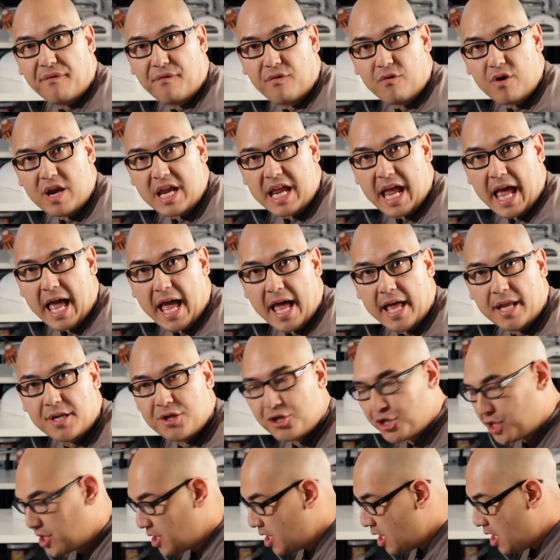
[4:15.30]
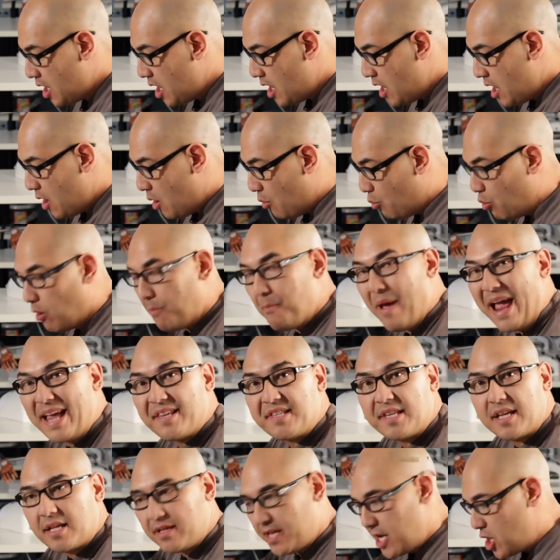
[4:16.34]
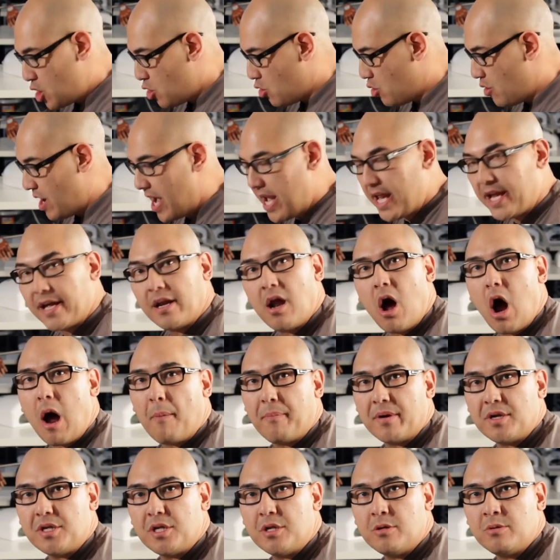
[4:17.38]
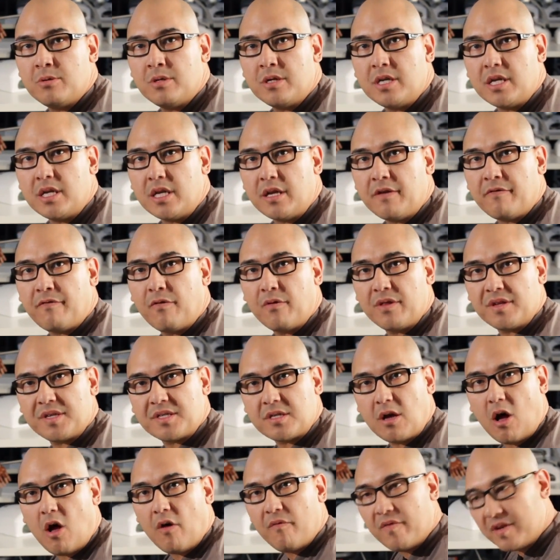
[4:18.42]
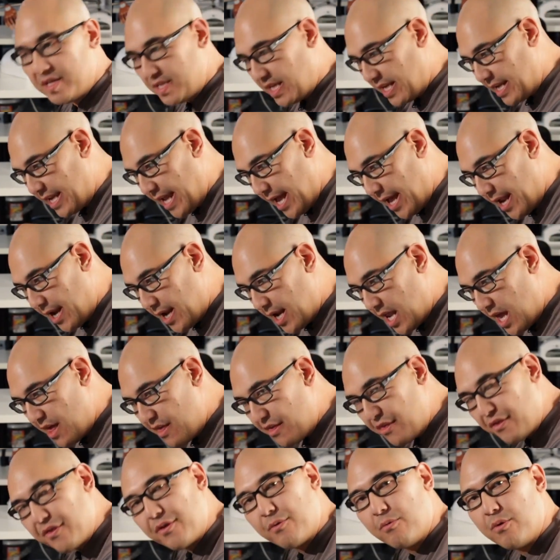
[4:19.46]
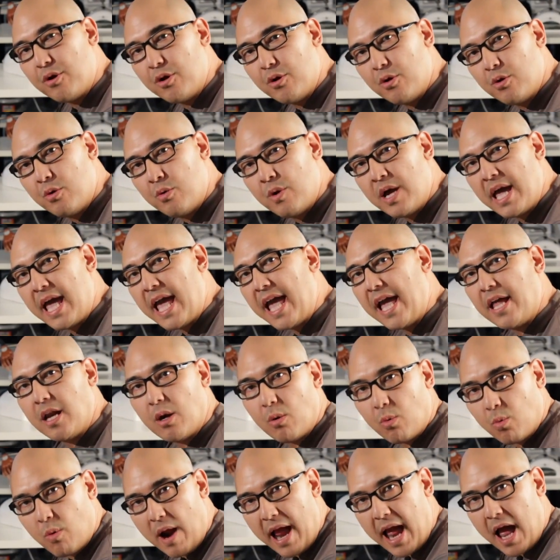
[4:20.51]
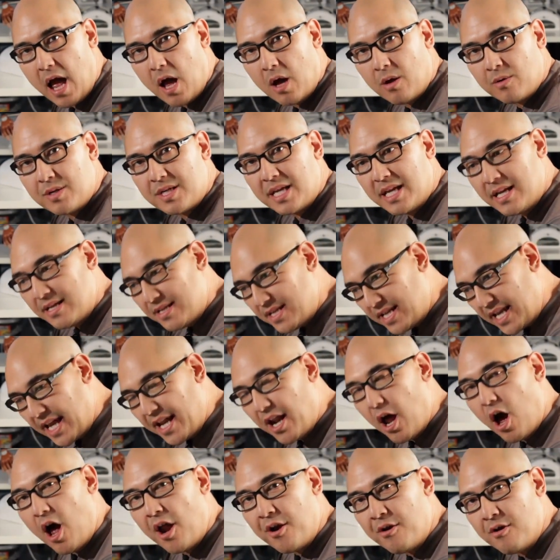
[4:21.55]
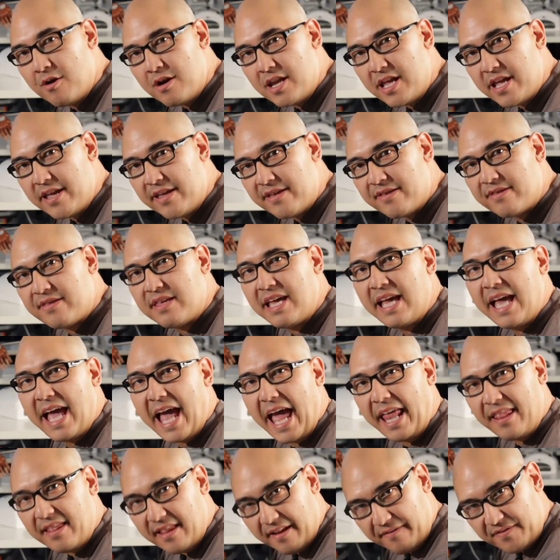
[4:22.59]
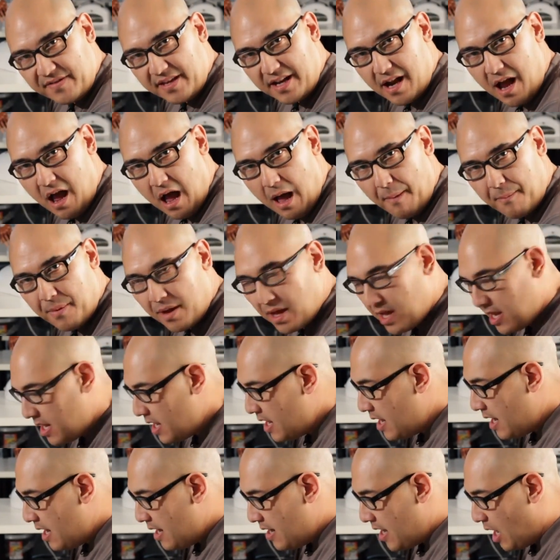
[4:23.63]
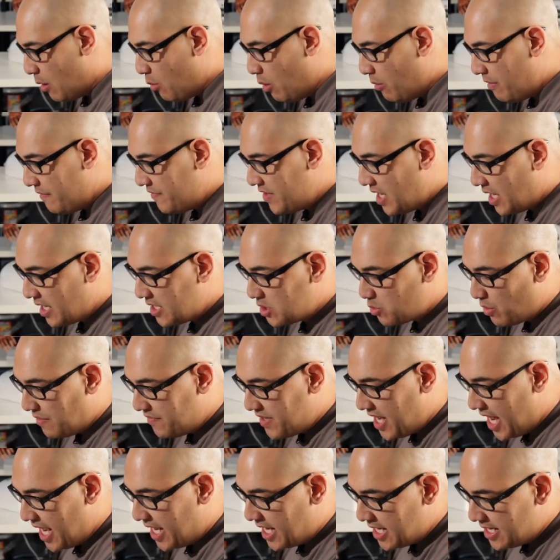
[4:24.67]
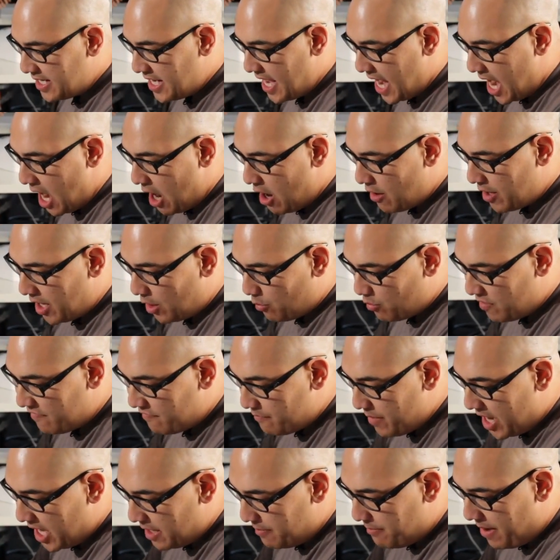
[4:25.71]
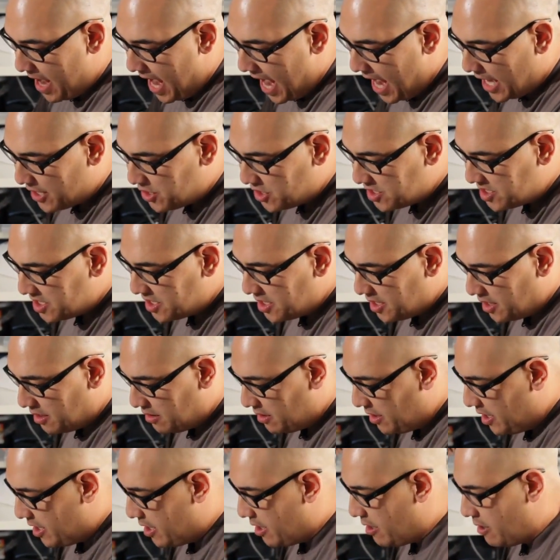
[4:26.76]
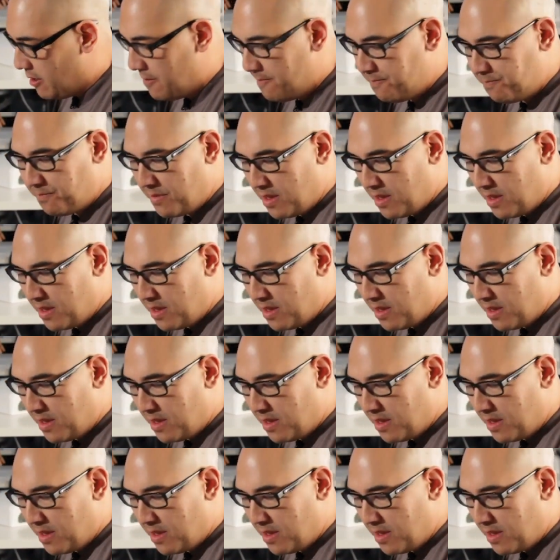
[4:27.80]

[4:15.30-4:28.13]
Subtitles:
the free edge, we're basically creating an opportunity for the solvent to get through and around, to get underneath and lift it up. Now what we've done is we've taken down and we've made patches in the glitter.